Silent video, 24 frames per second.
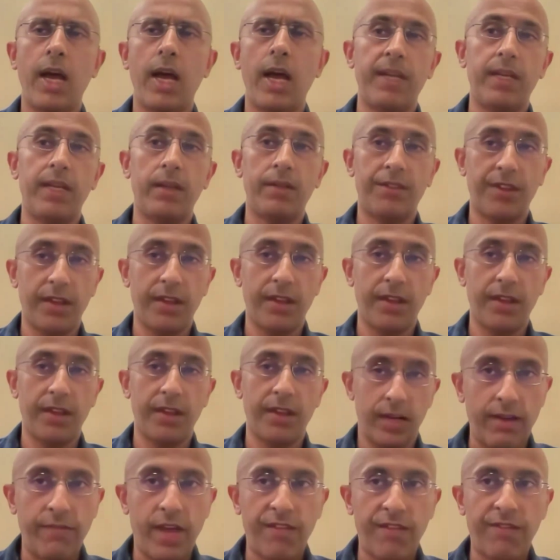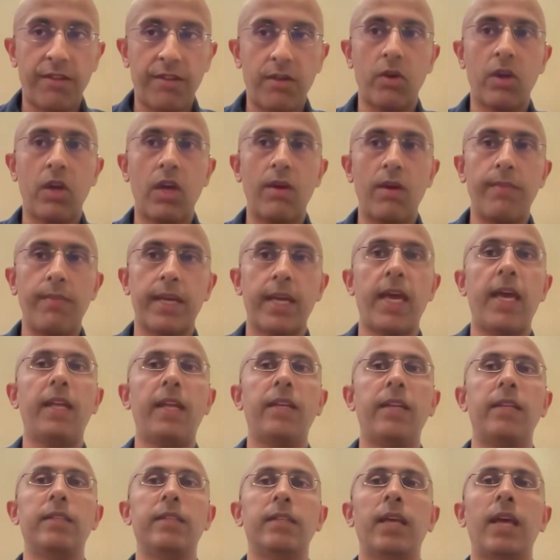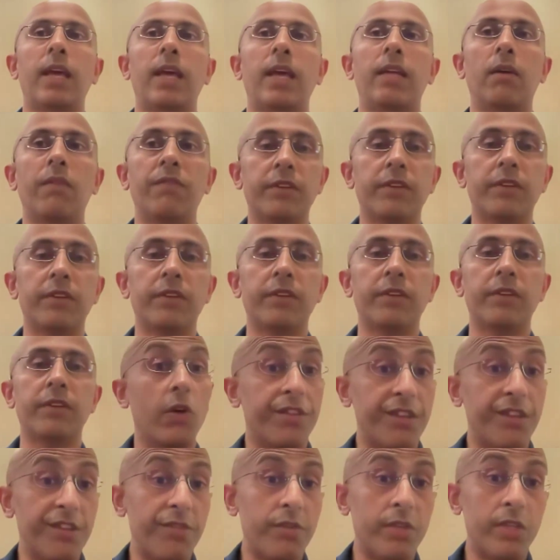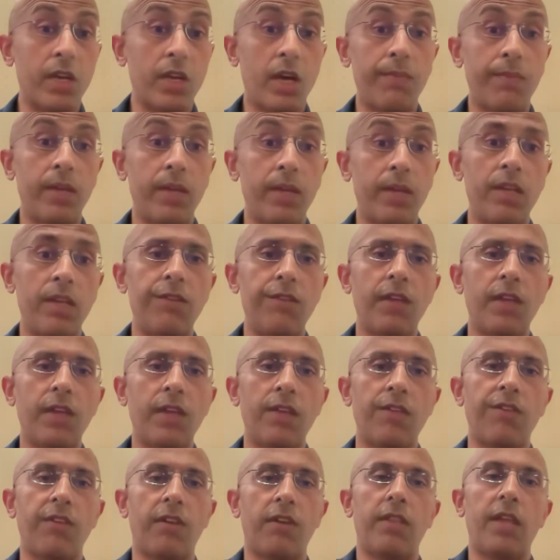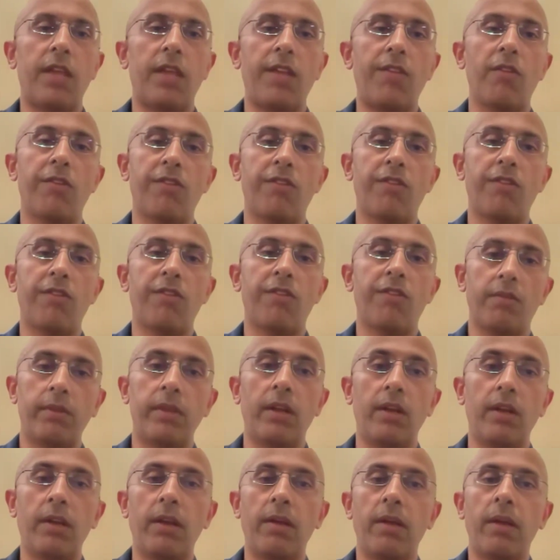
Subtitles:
But certainly advanced glaucoma can often coexist with diabetes, and so that's also an